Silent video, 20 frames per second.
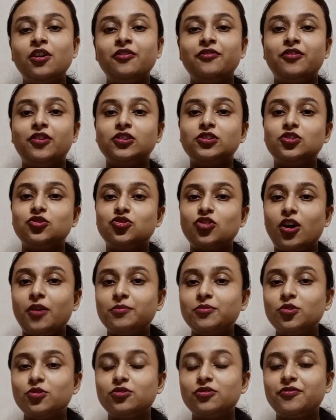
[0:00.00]
for the
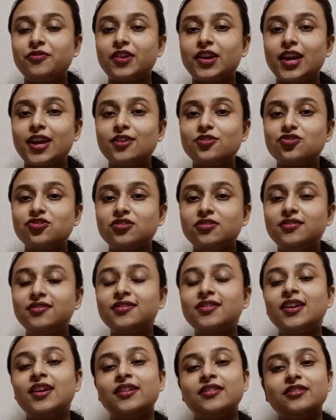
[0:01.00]
job
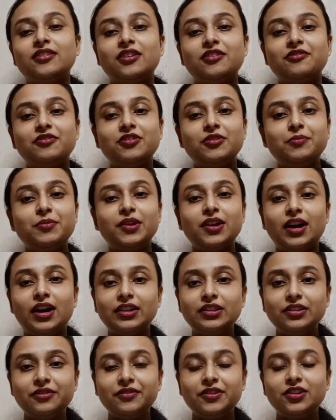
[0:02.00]
notifications there will be
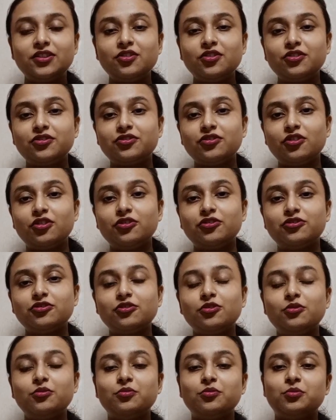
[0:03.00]
other videos
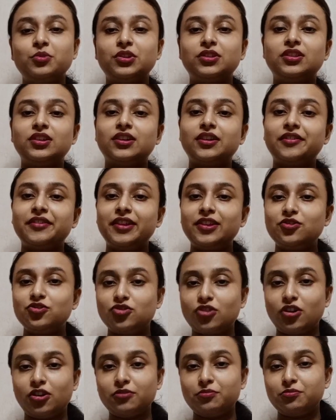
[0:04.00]
also with the current
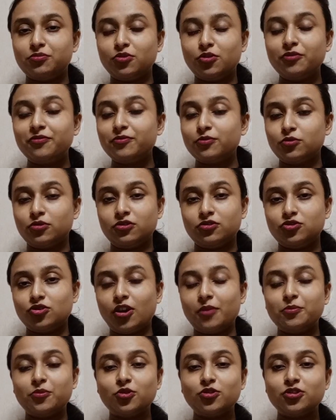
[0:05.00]
job no, no job